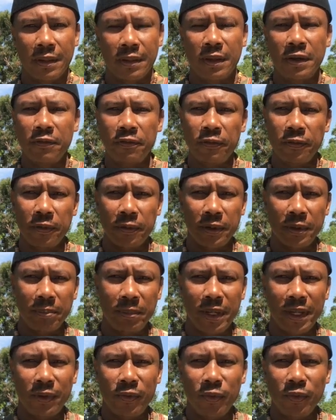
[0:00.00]
Therefore, the
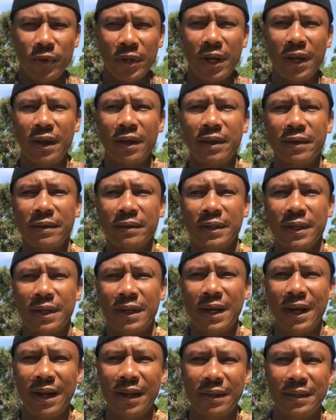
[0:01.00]
man who conquered the
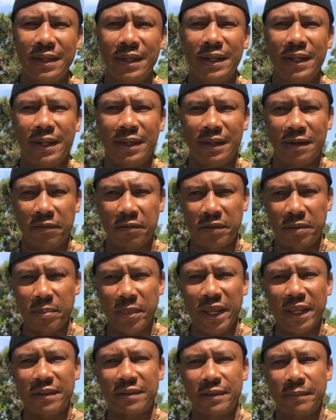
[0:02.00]
continent of
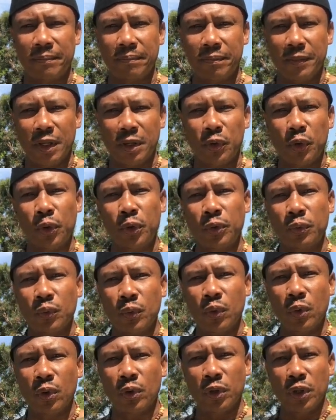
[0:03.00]
Amexem,
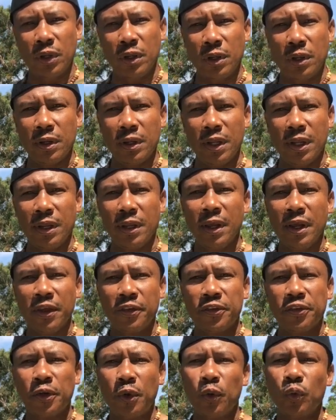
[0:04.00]
the
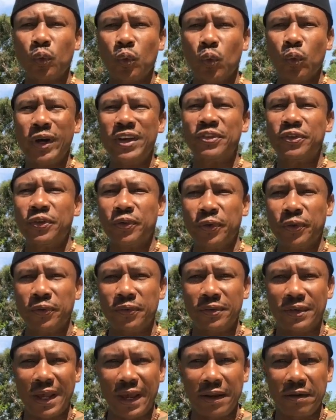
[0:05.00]

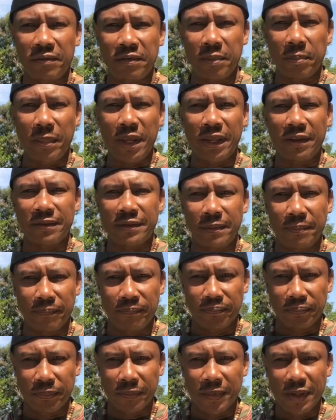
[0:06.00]
southwestern side of
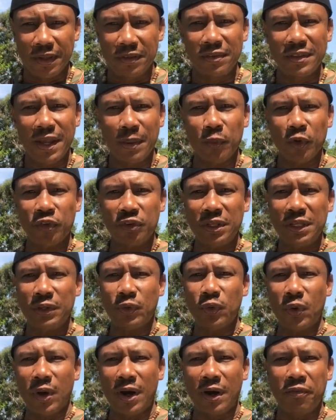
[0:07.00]
Amexem, his name was
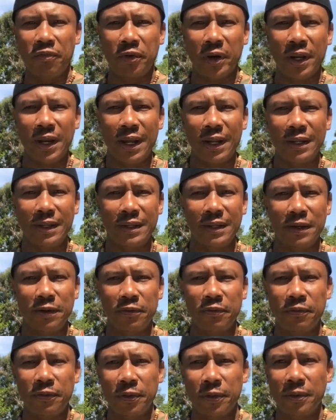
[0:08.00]
Tito Africani.
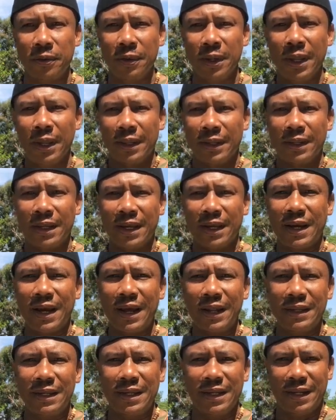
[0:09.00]
Therefore, the
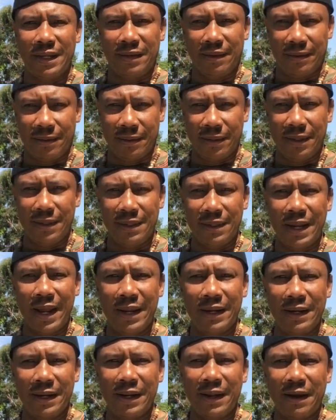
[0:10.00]
continent, the
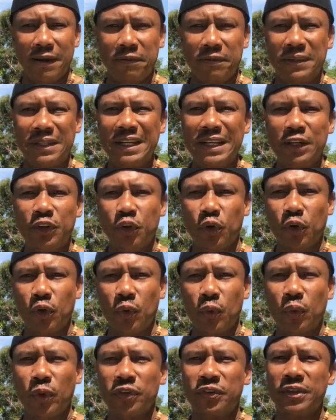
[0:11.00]
title of
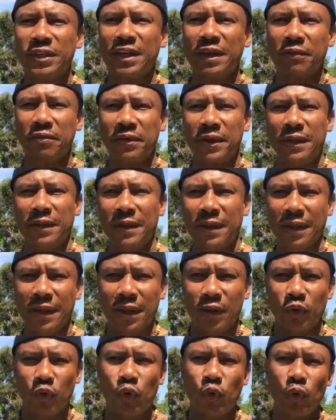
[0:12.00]
Tito, was given
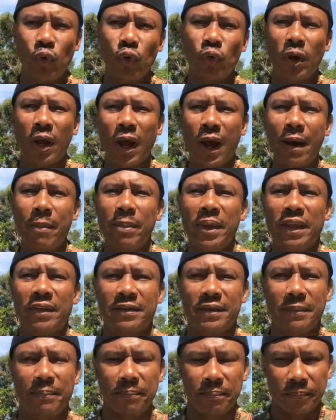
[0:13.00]
to
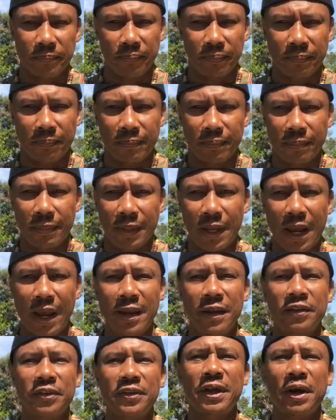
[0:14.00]
Amexem,
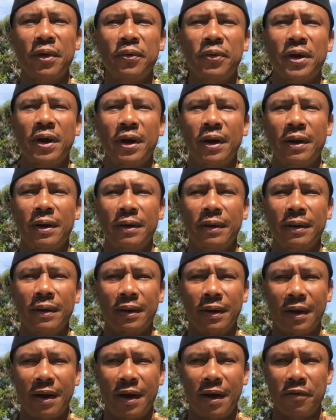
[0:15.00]
and now called
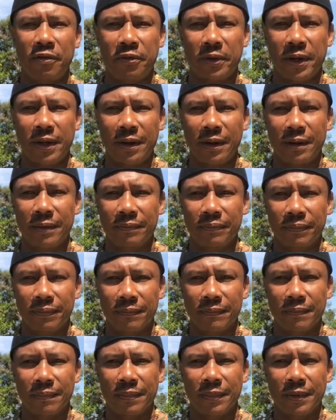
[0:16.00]
Africa.
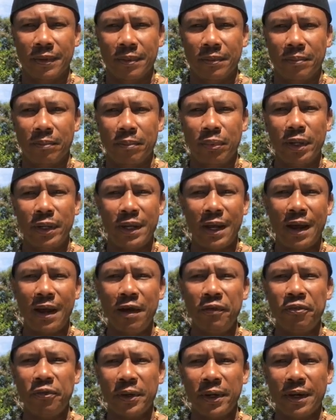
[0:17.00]
But
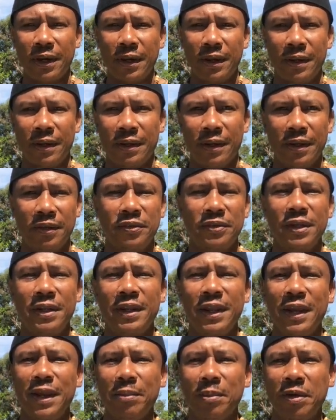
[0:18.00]
Africa is the
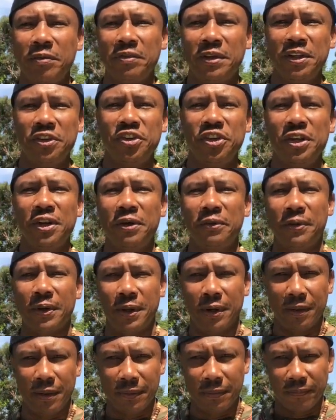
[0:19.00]
name of the
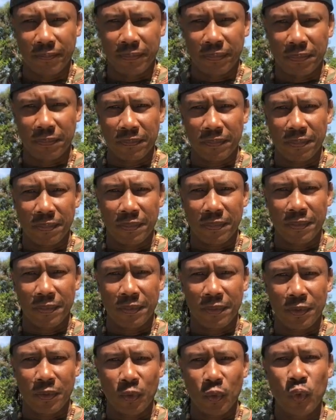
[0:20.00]
general
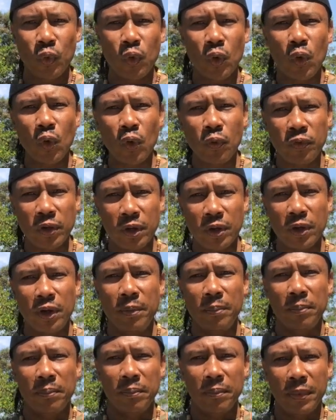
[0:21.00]
who
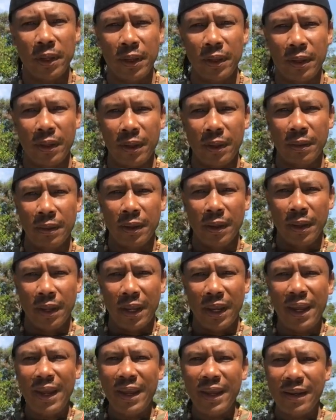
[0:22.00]
overcome
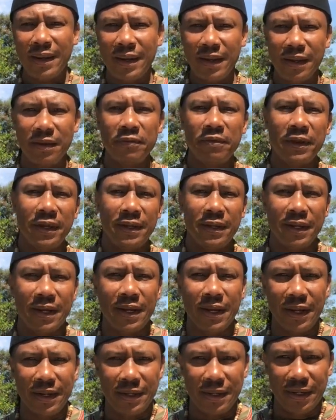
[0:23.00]
and invade the
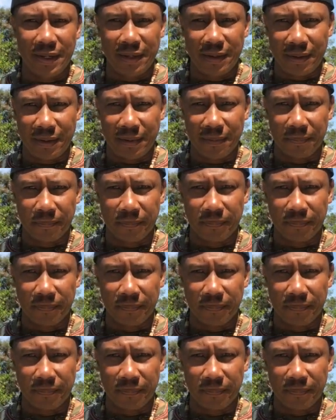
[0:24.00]
continent.